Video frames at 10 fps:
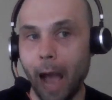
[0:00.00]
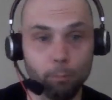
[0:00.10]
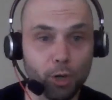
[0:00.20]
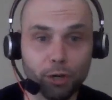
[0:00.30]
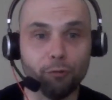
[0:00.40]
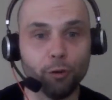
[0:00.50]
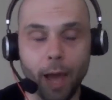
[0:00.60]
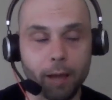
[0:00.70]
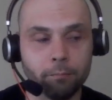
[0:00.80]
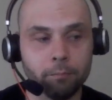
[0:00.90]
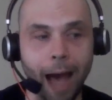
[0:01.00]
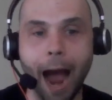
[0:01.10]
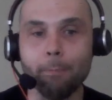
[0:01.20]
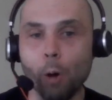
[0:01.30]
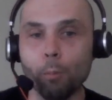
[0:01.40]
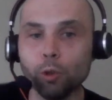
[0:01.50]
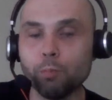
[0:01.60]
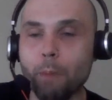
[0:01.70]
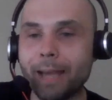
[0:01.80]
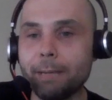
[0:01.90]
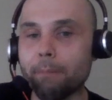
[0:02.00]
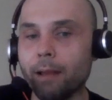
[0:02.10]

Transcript: I'm looking for that. I'm almost making